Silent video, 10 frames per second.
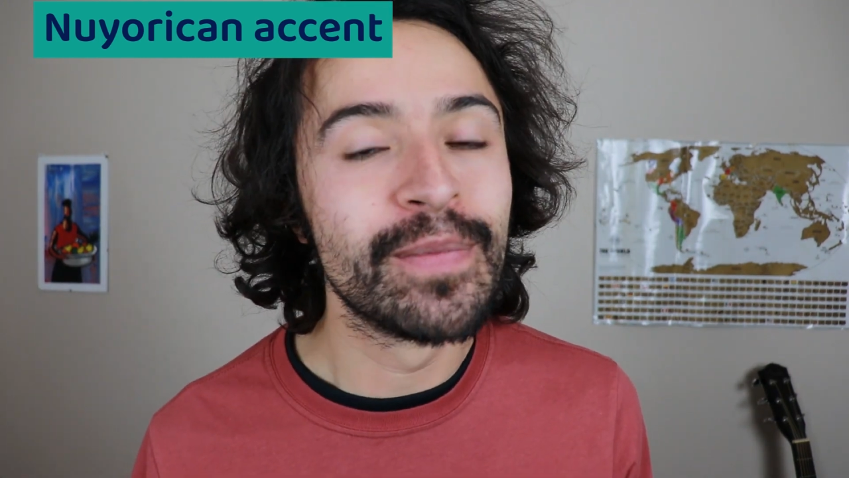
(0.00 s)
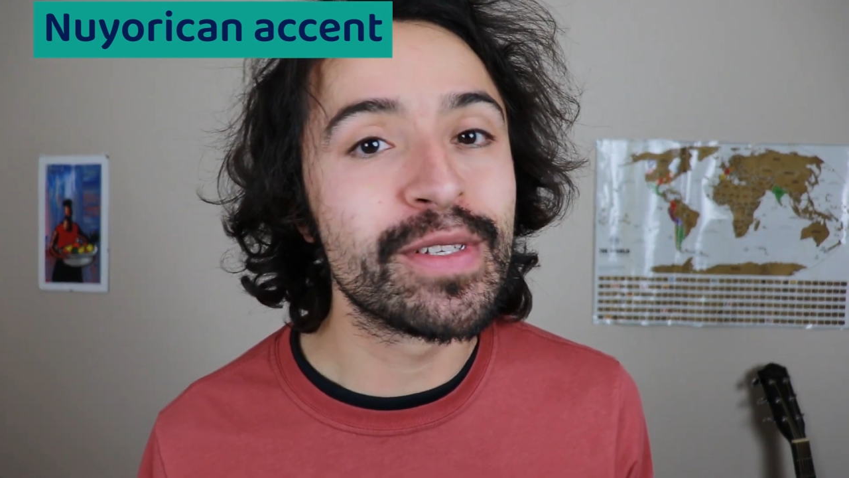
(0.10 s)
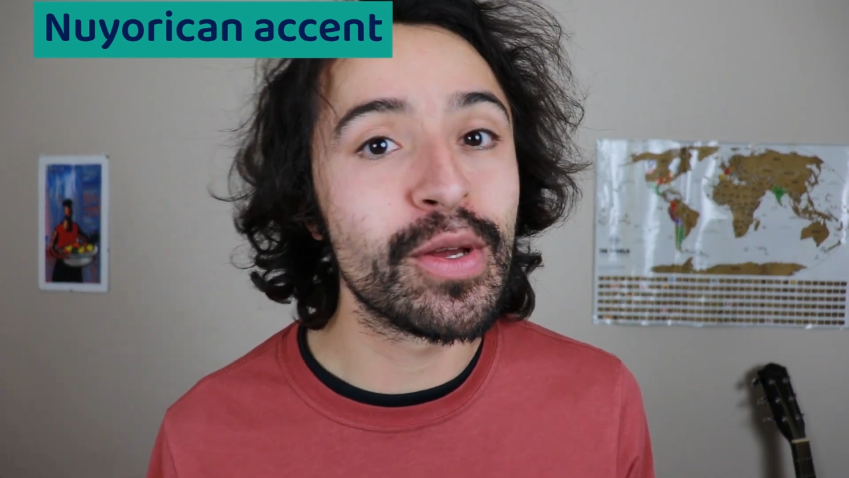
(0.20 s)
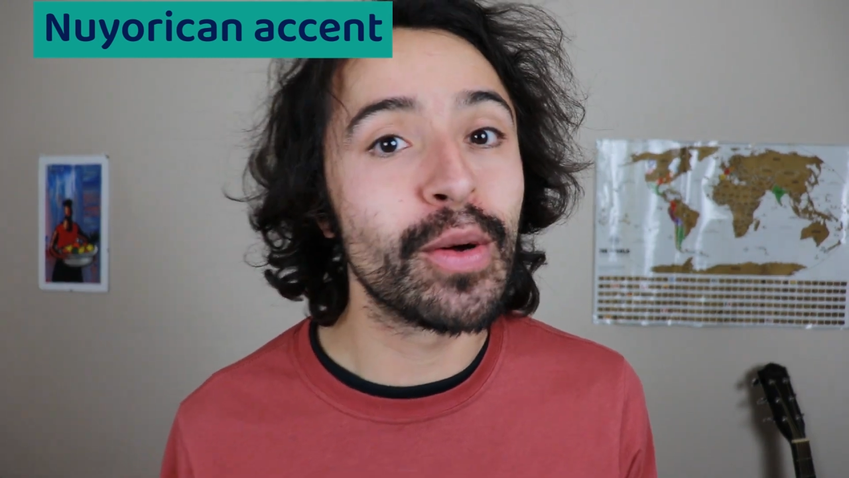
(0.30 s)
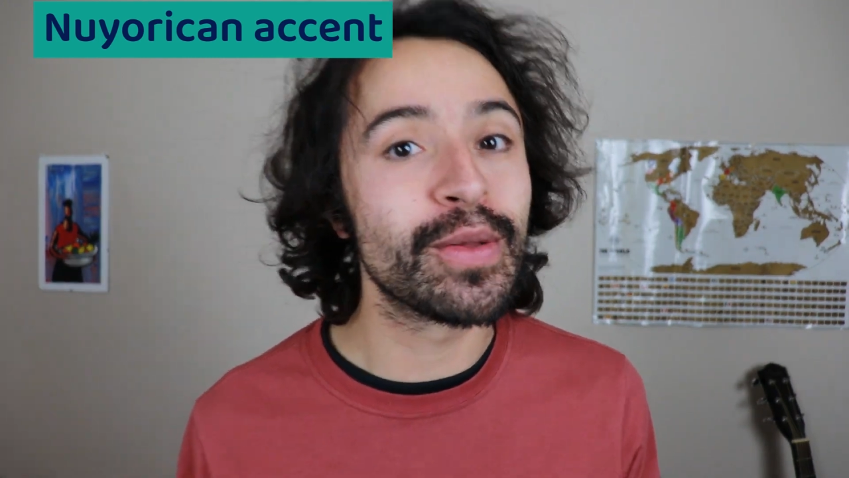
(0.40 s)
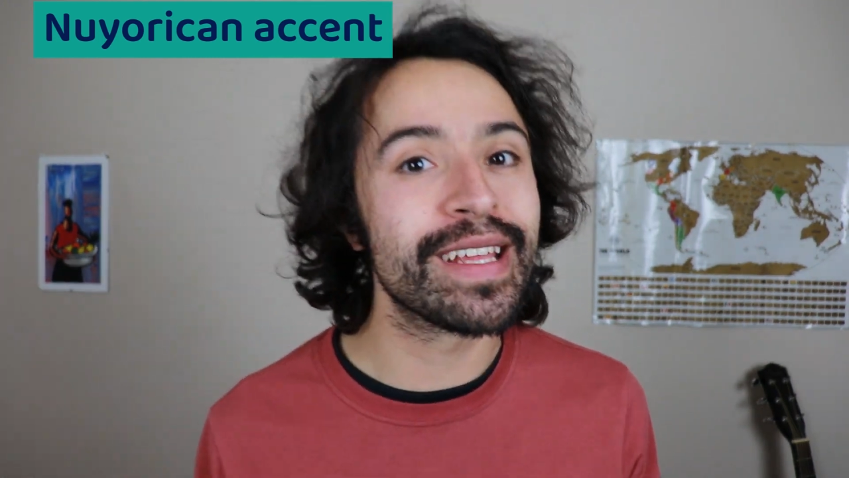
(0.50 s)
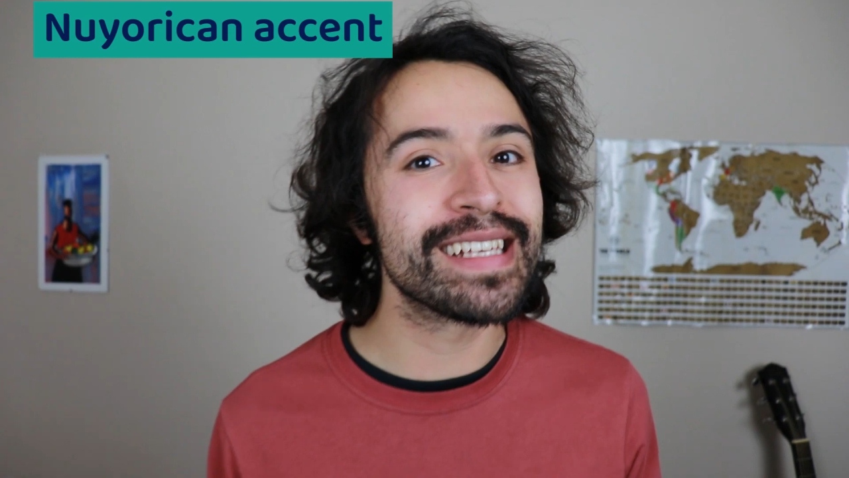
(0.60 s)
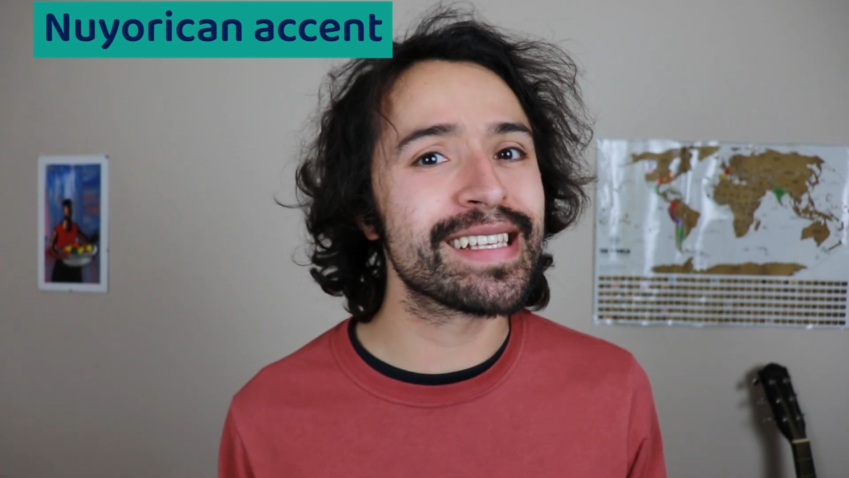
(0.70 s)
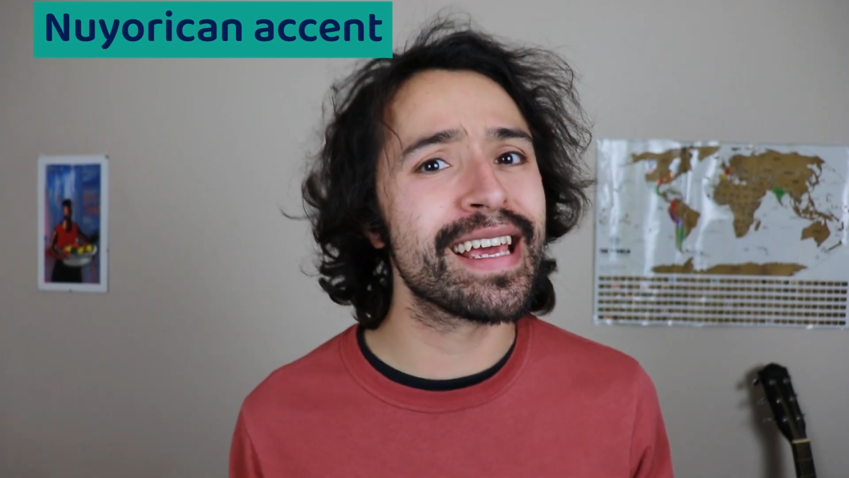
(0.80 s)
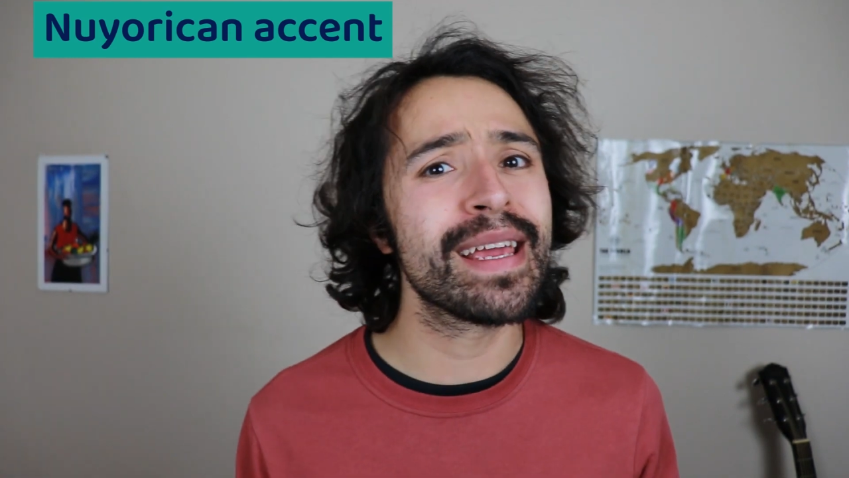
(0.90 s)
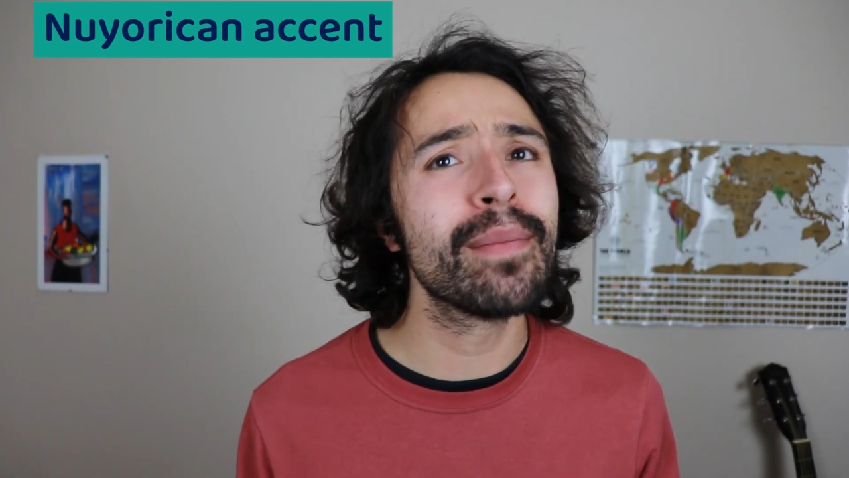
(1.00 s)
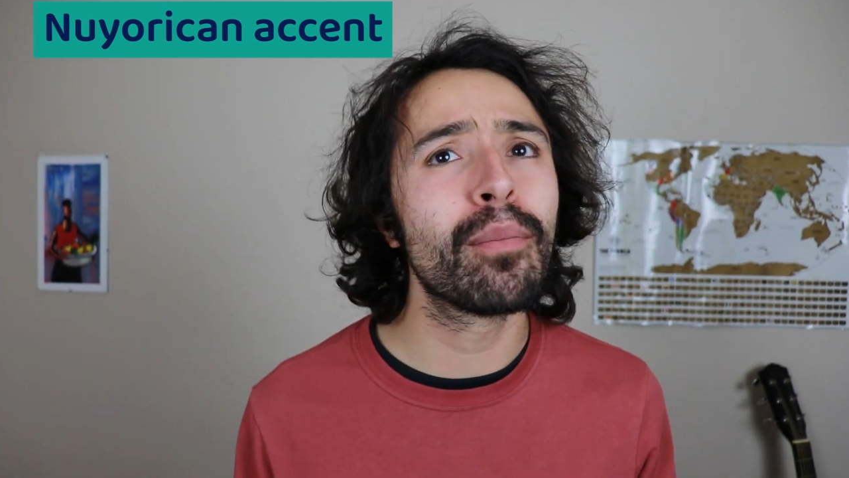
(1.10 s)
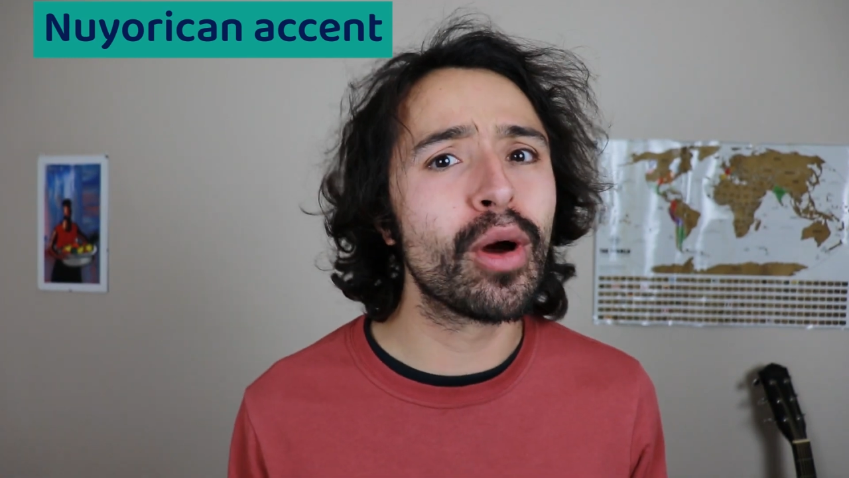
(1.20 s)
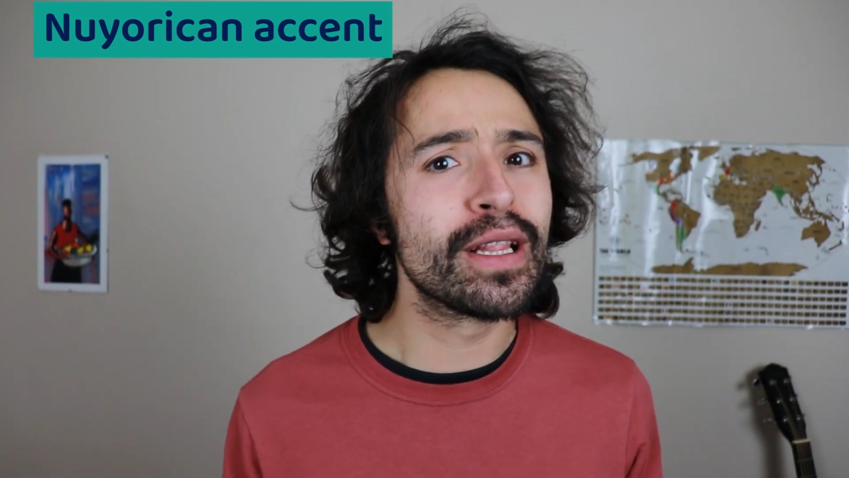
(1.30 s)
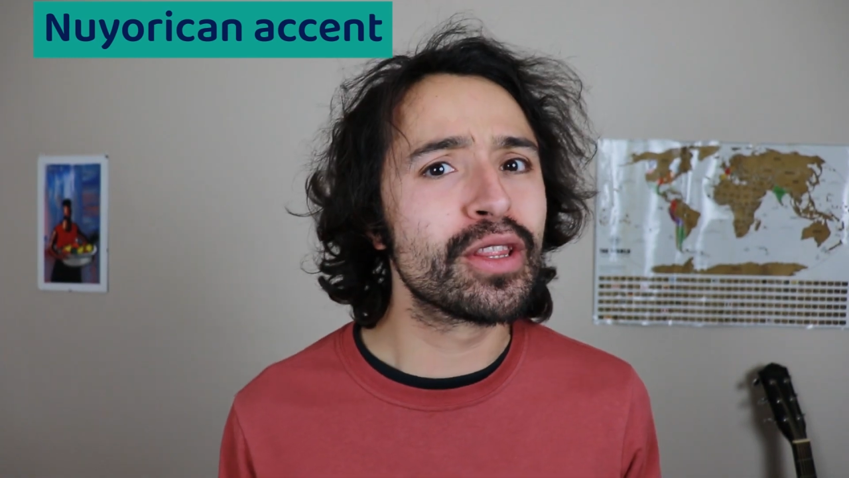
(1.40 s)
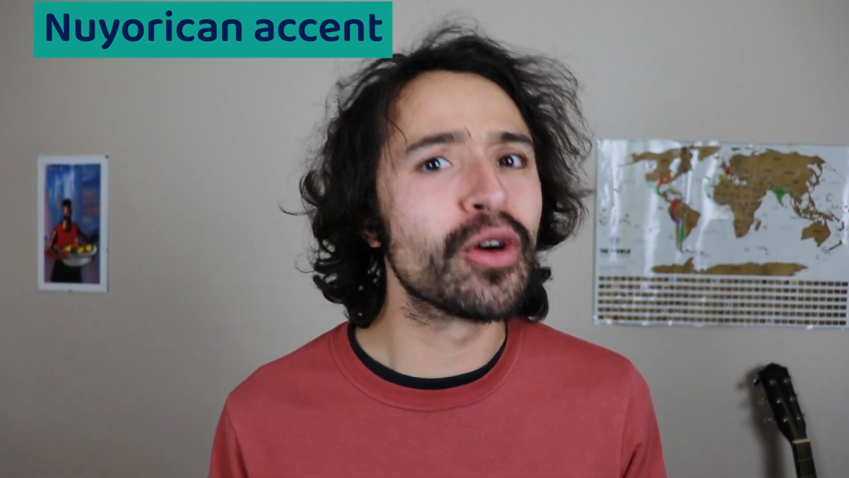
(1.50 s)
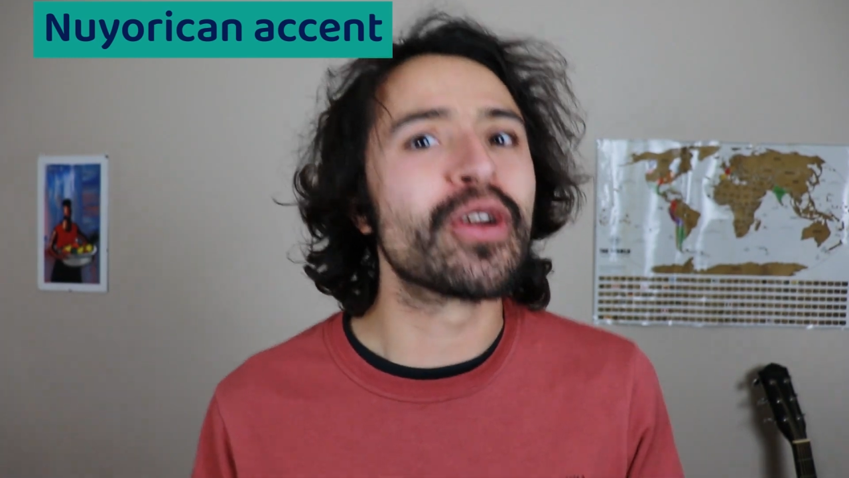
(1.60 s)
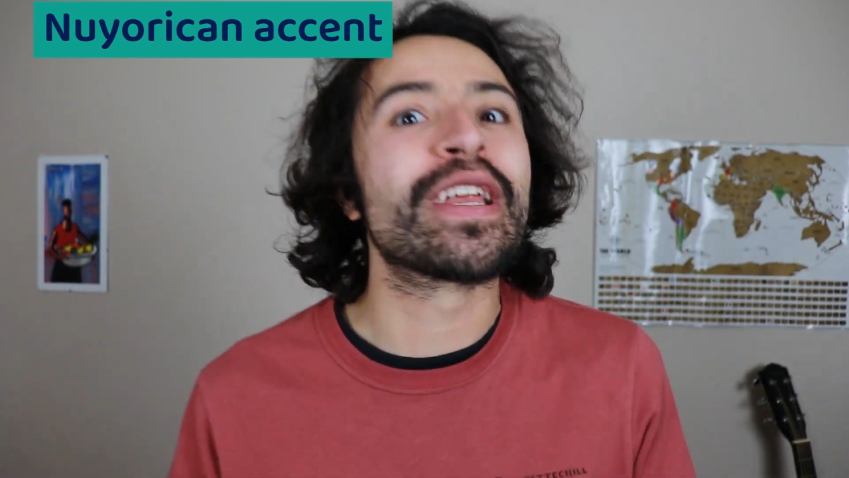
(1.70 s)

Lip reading: So they say Puerto